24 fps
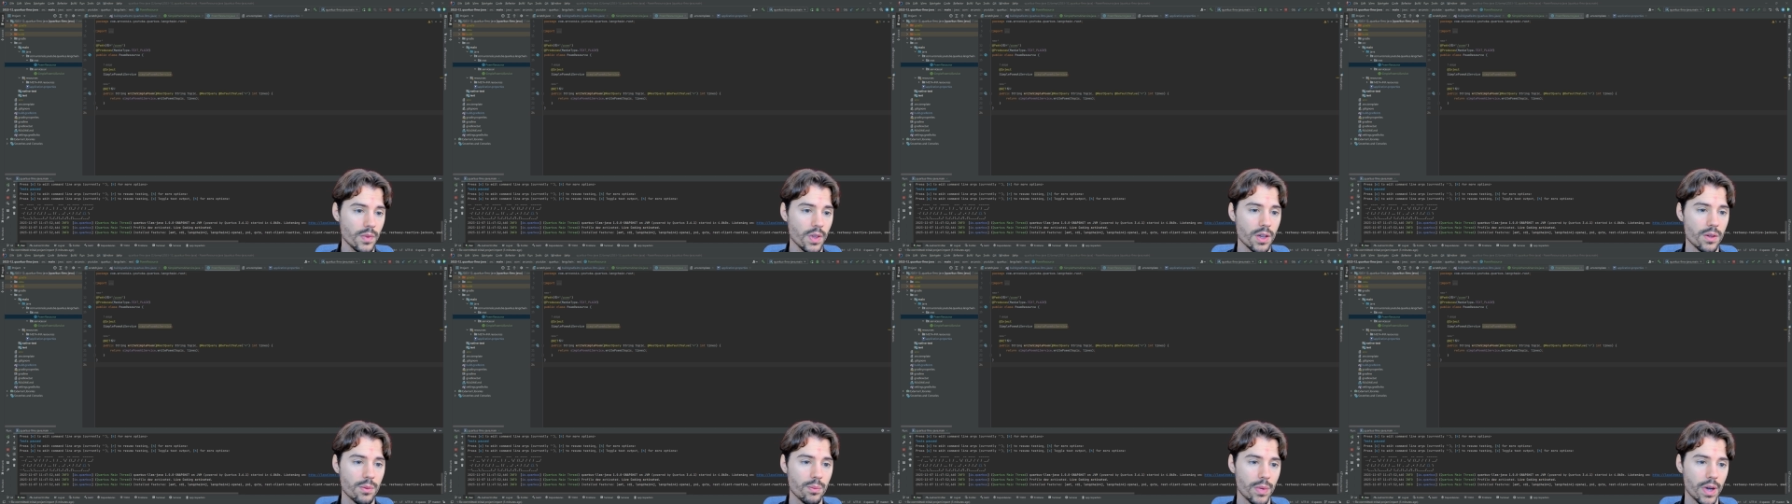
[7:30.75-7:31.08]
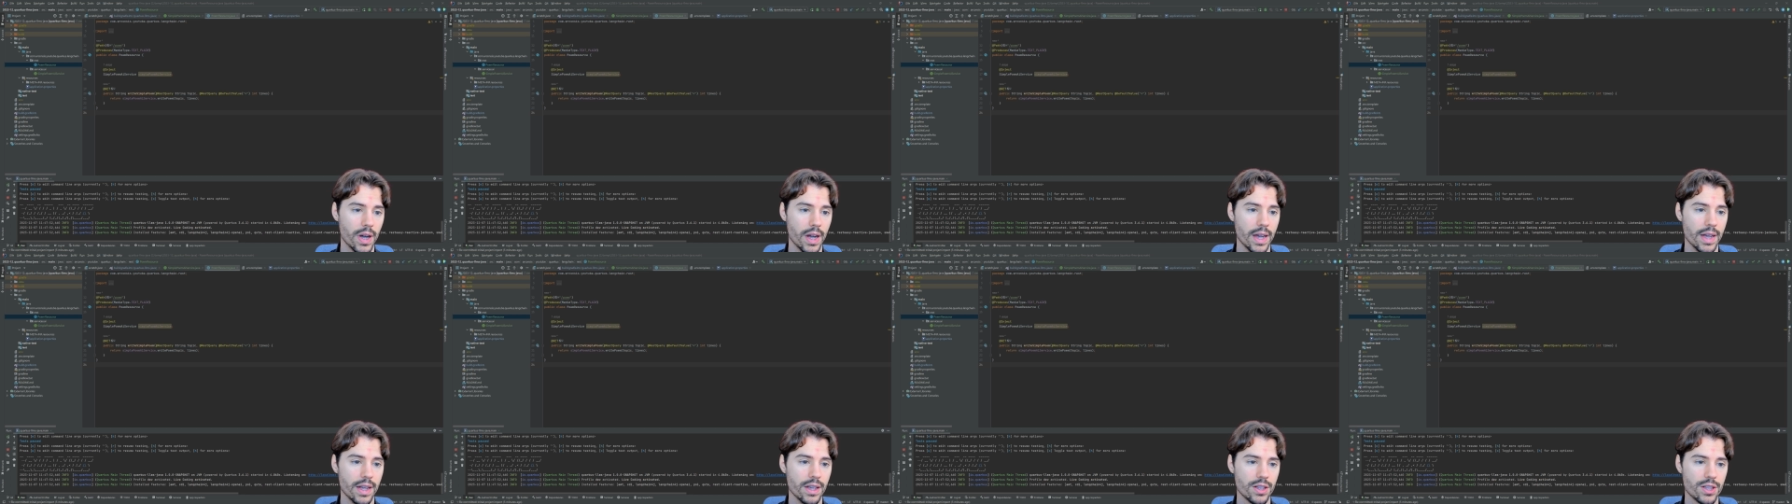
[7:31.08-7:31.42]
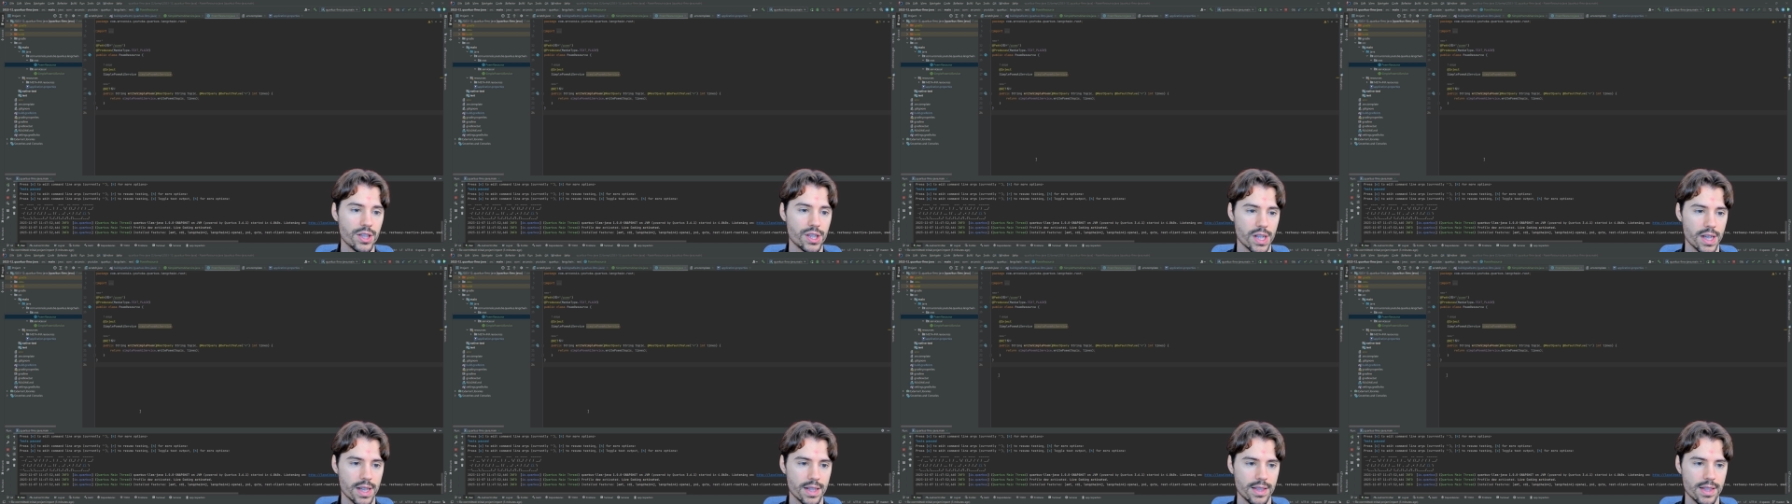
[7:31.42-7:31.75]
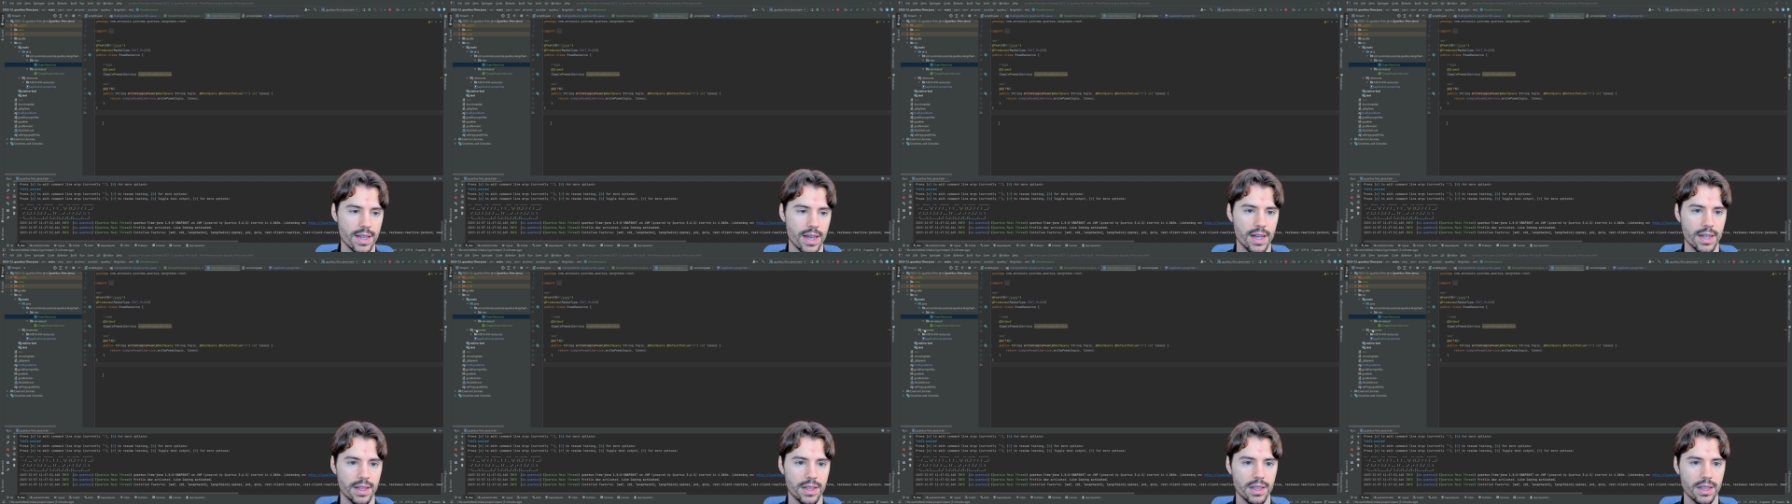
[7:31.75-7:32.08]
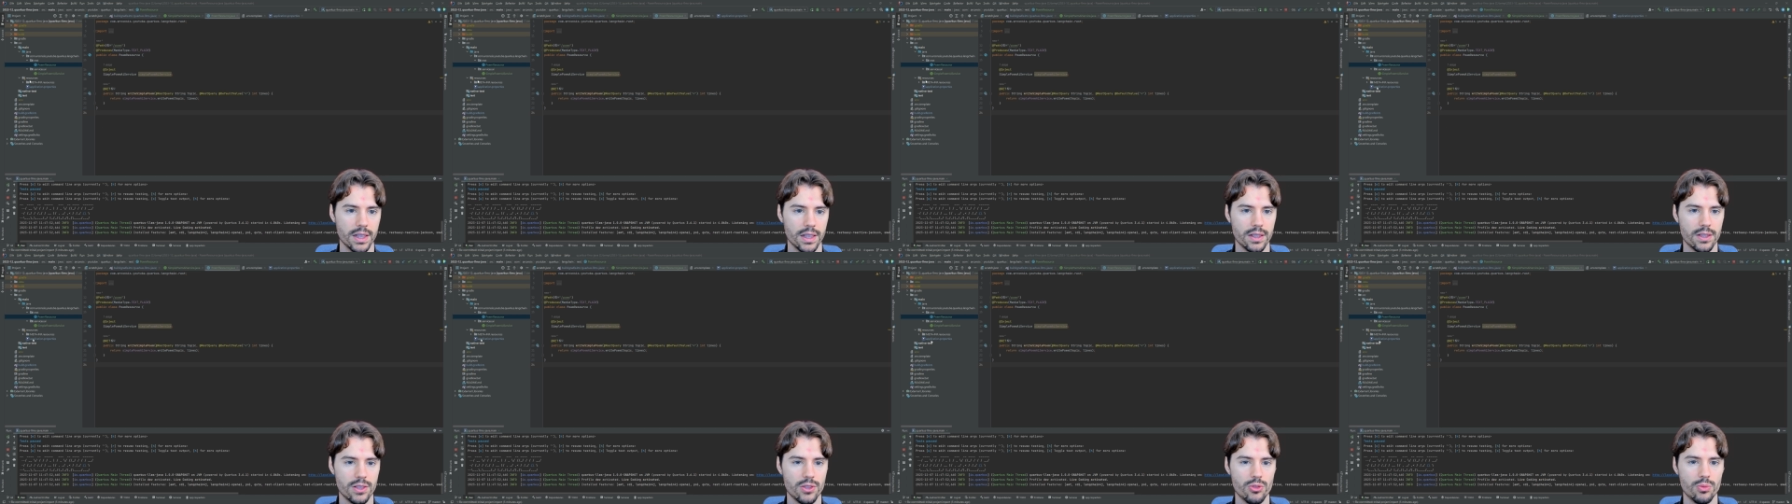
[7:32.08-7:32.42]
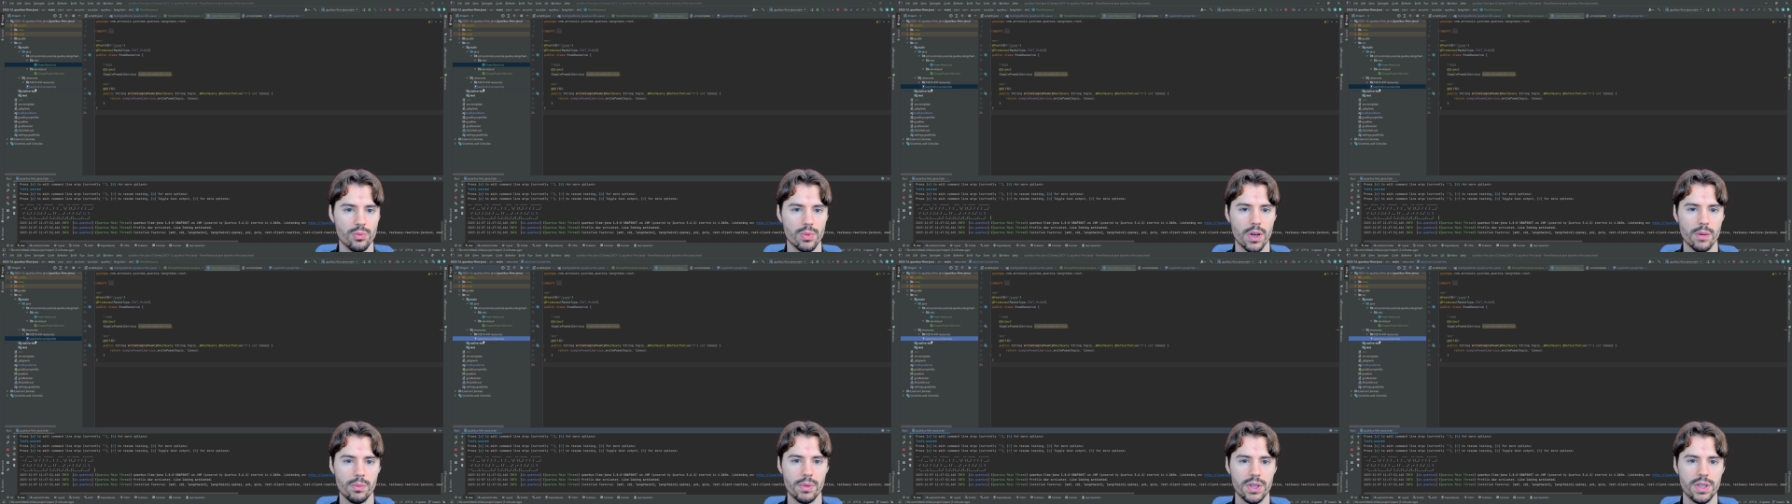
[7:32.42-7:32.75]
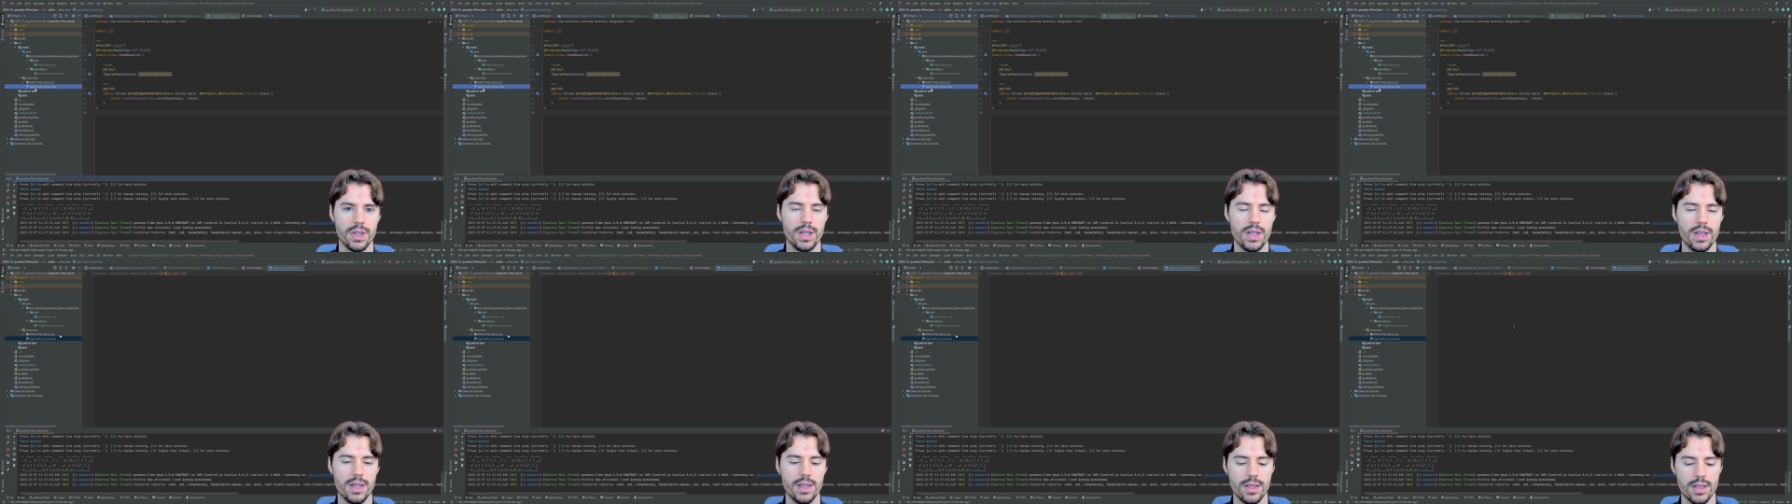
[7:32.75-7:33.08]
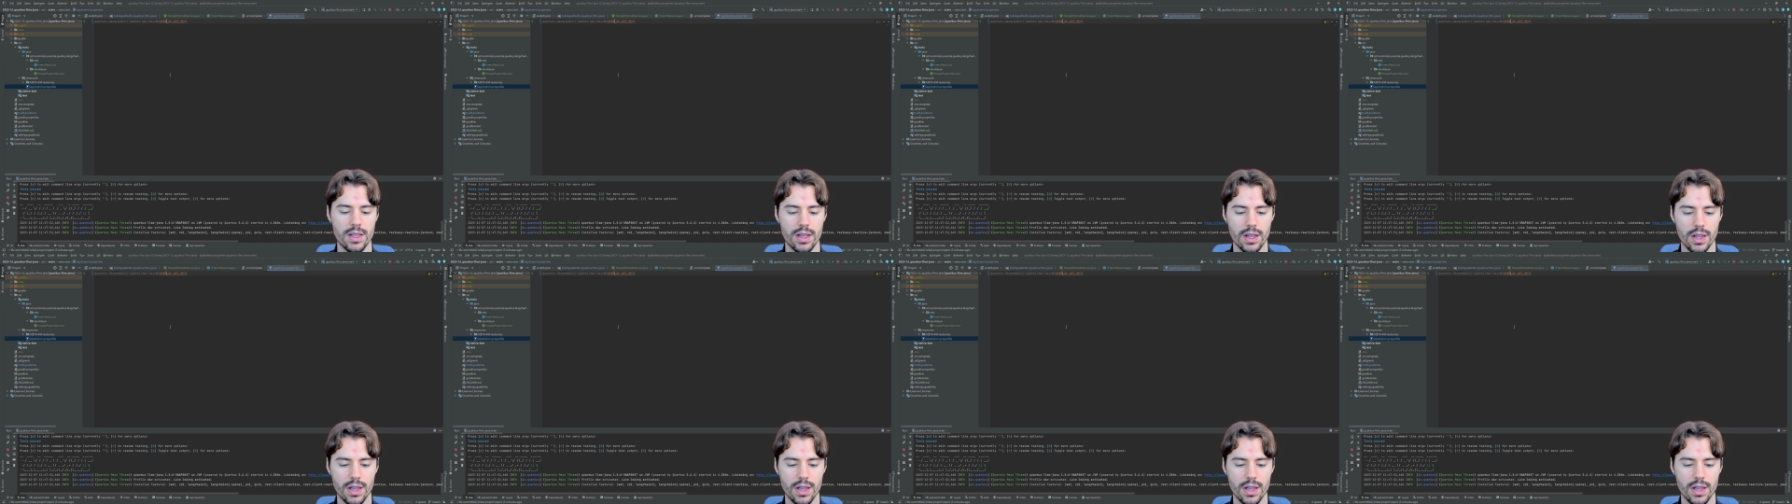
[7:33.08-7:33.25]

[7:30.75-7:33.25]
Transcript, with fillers: by just adding two properties